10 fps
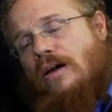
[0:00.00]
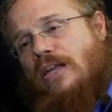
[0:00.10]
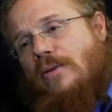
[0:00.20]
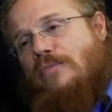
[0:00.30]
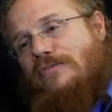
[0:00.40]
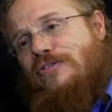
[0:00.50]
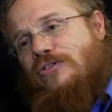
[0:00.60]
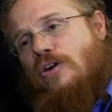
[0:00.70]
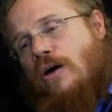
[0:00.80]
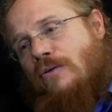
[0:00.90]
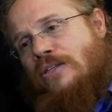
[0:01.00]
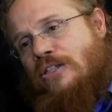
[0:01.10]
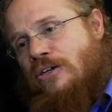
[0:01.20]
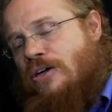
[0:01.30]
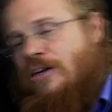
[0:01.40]
A number of years ago, I was
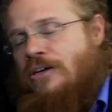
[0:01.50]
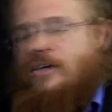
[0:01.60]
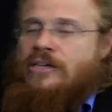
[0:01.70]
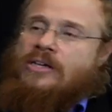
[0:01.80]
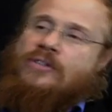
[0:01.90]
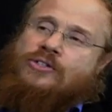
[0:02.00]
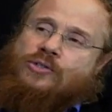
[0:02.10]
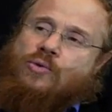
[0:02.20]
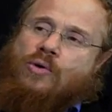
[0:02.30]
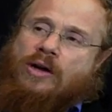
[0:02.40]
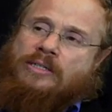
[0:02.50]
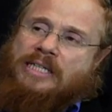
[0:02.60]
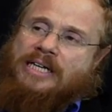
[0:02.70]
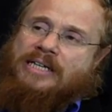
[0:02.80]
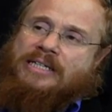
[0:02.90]
in a store,
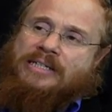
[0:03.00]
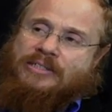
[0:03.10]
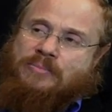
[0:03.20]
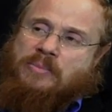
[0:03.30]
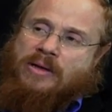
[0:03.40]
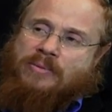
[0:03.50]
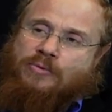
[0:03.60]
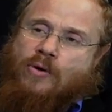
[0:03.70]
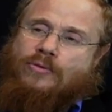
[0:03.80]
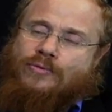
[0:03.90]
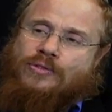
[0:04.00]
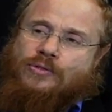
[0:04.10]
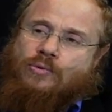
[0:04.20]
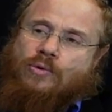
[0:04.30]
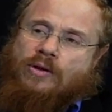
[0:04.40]
a grocery
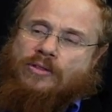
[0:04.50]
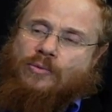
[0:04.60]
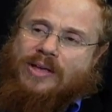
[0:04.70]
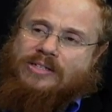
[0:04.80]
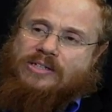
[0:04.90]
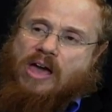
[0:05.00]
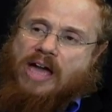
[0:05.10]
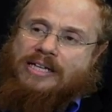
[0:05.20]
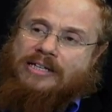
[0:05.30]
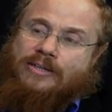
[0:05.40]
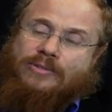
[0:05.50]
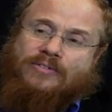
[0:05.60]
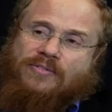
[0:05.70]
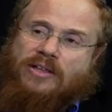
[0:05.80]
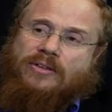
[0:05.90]
store on the west side, and there was a
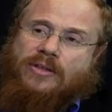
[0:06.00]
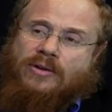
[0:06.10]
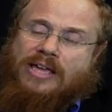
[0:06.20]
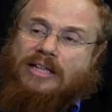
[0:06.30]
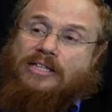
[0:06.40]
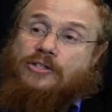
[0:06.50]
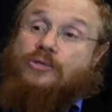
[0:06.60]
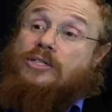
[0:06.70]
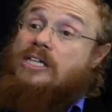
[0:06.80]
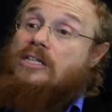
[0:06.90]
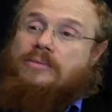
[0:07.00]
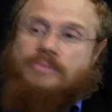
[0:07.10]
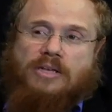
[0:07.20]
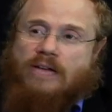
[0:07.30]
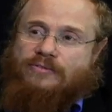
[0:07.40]
fellow there yelling he's going to kill
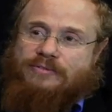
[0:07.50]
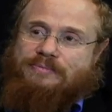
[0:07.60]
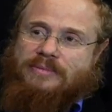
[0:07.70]
himself.